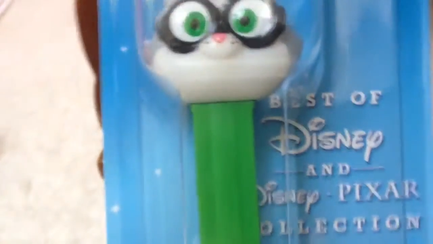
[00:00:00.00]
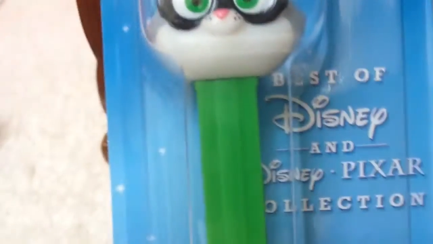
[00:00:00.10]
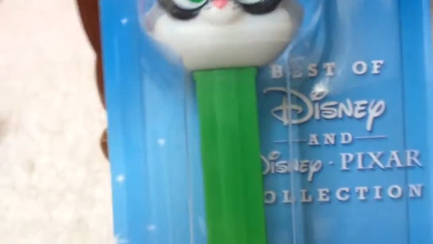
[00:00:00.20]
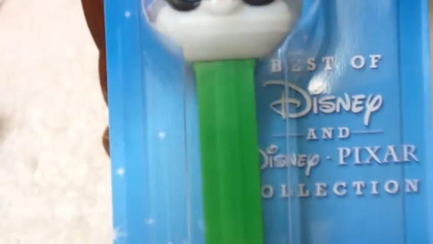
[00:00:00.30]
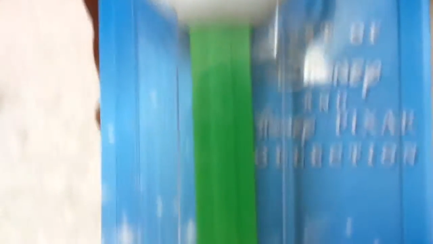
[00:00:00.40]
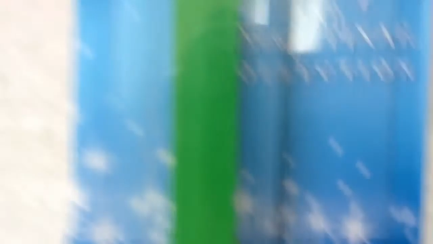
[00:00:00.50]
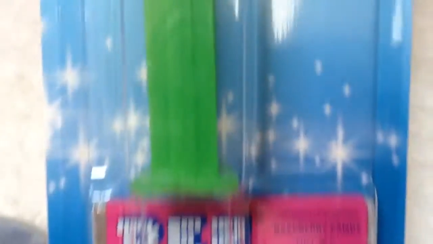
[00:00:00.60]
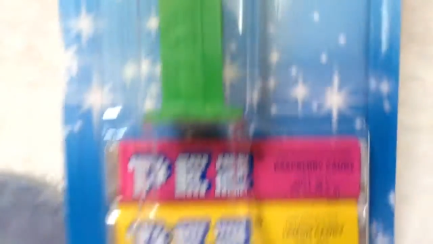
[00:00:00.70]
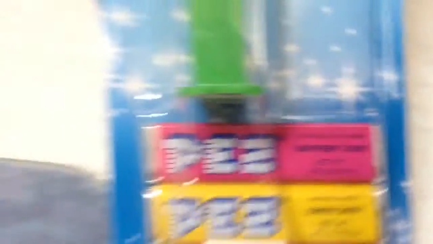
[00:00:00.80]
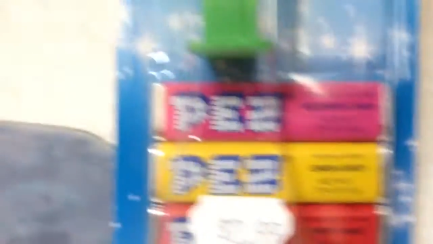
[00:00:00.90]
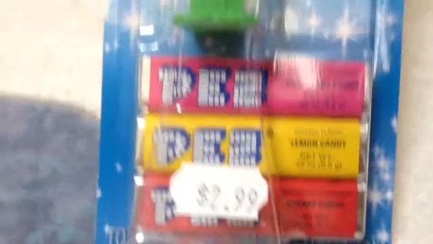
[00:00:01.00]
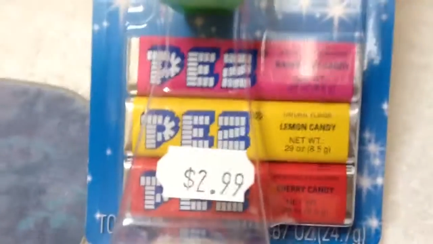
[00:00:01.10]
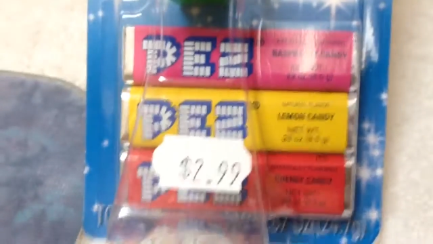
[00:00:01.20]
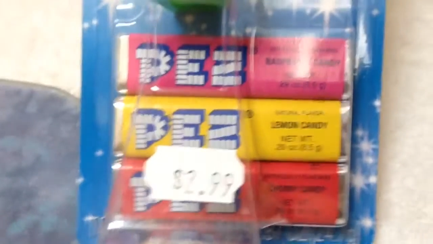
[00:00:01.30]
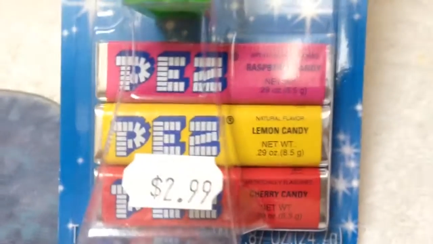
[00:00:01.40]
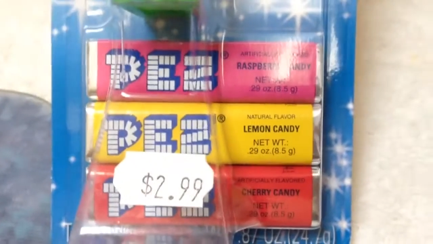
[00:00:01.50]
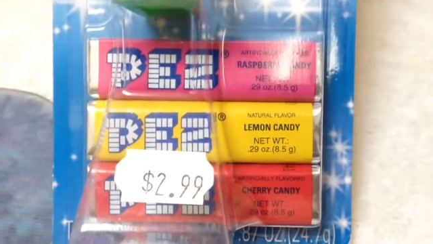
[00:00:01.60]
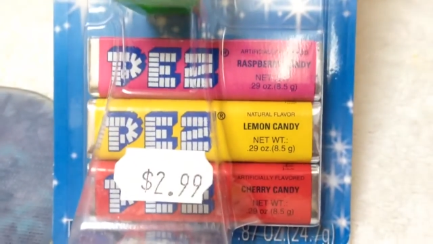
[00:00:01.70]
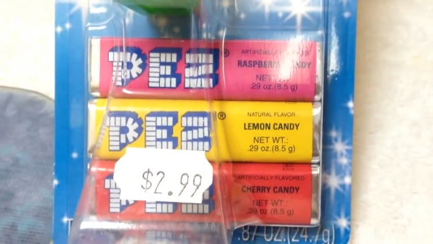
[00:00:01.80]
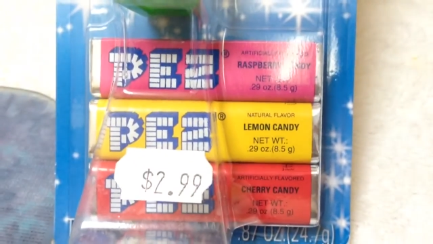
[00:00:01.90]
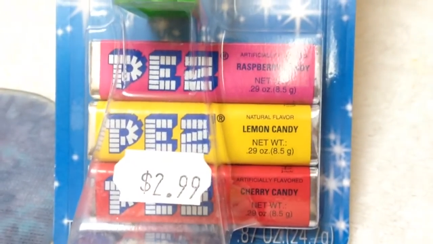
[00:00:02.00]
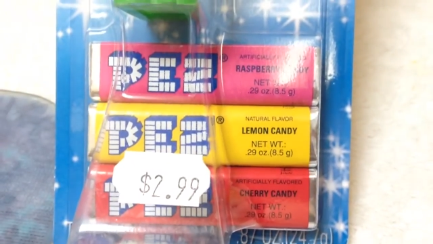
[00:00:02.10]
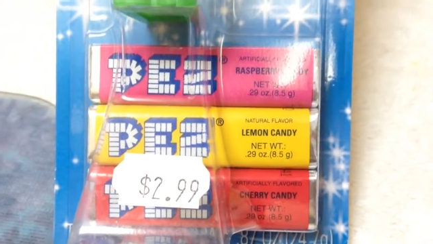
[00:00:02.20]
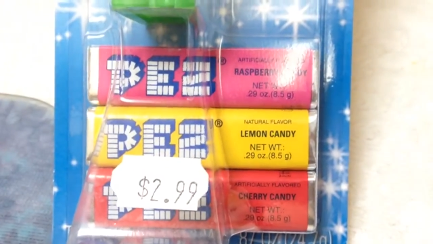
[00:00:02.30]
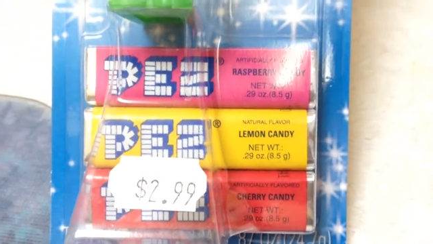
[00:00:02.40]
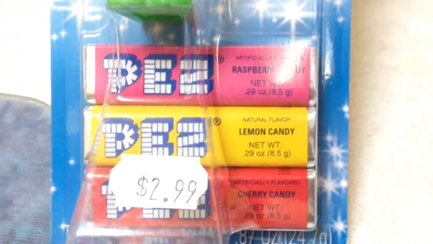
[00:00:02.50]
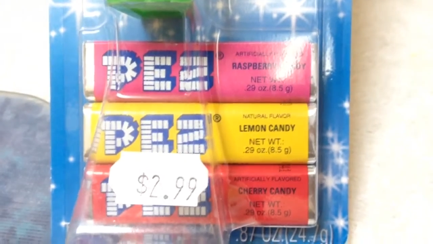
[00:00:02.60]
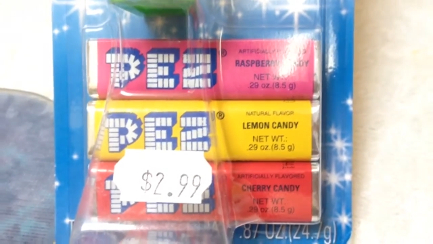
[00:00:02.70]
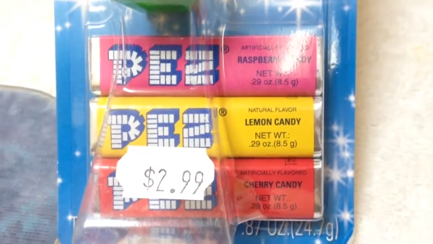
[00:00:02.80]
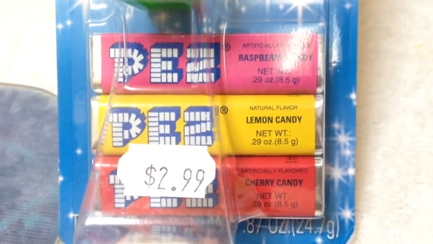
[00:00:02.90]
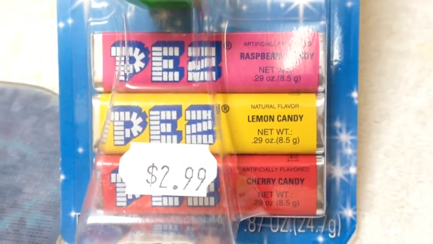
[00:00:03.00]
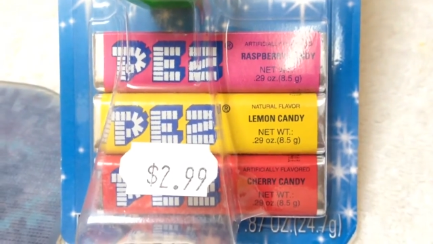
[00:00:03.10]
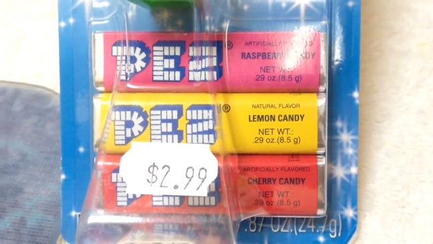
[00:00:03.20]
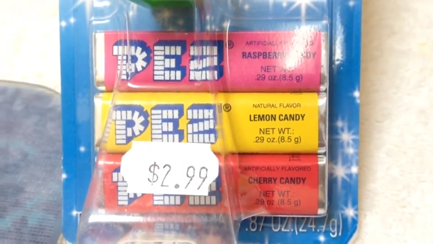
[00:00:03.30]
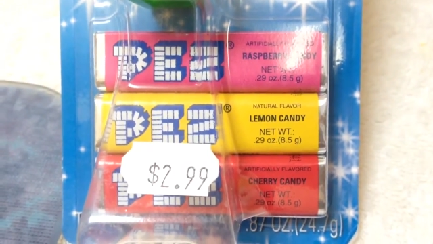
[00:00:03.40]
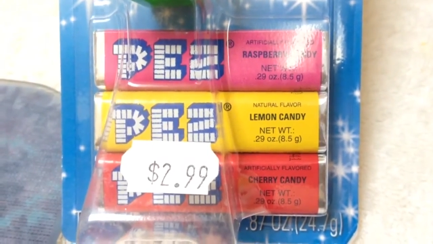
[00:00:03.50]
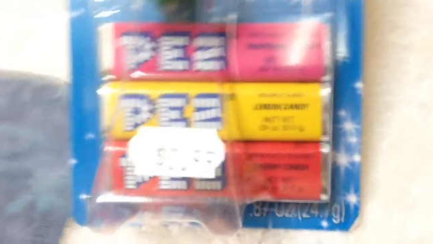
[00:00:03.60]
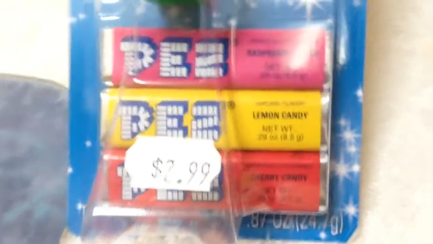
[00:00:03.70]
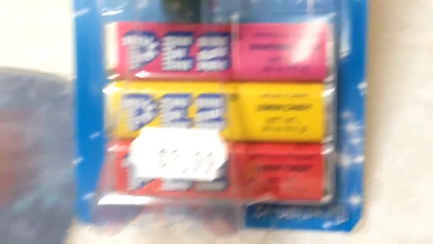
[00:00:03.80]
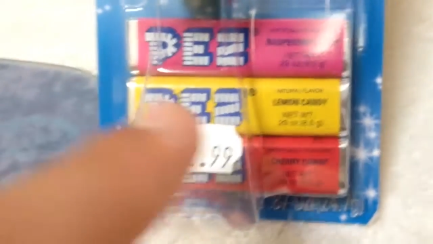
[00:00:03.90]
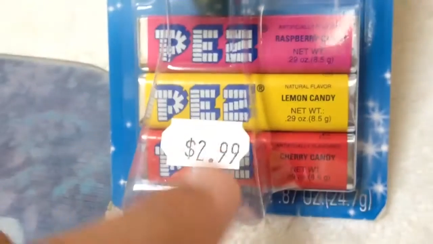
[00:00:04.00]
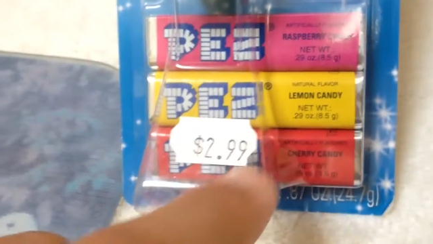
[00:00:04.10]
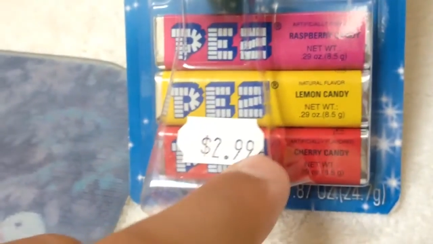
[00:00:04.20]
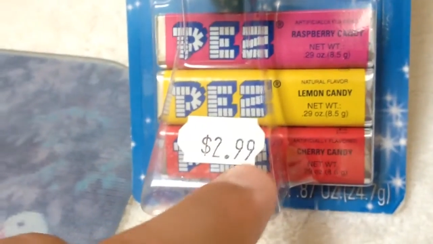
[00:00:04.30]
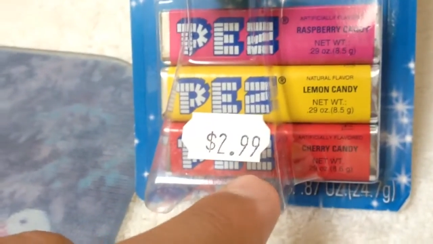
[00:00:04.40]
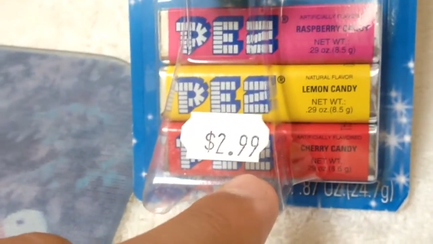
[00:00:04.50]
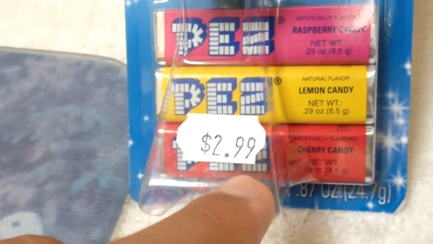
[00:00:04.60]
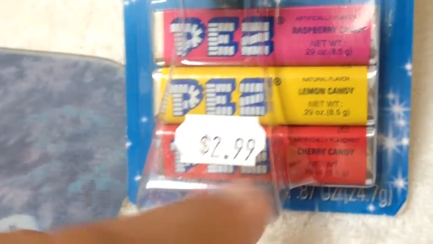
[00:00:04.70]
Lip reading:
No face is visible, so there are no lips to read.